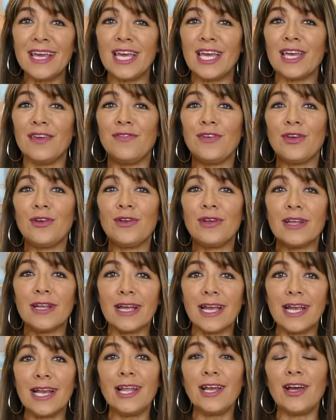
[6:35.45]
If you
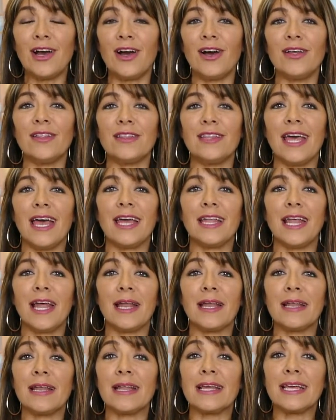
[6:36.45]
click on that
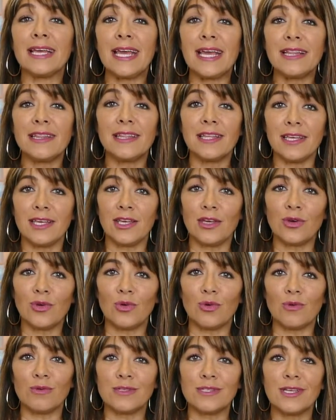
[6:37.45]
and get the
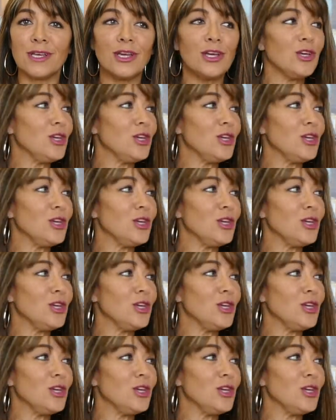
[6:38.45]
e-course,